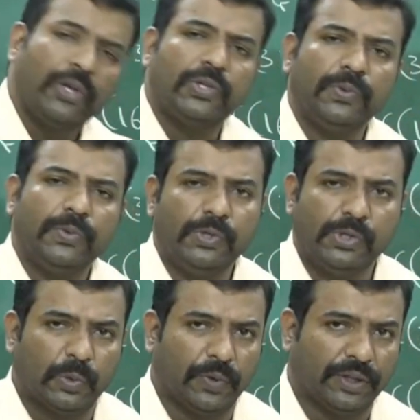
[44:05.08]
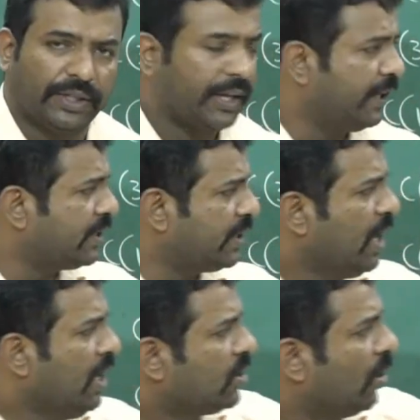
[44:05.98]
I am going to do with.
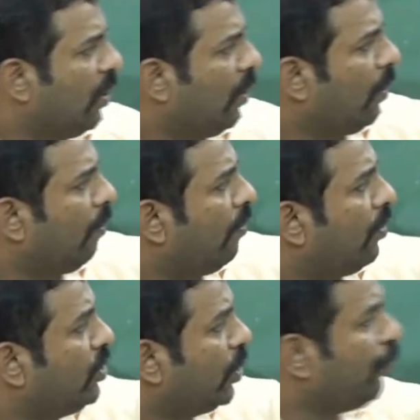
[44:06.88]
Hence, so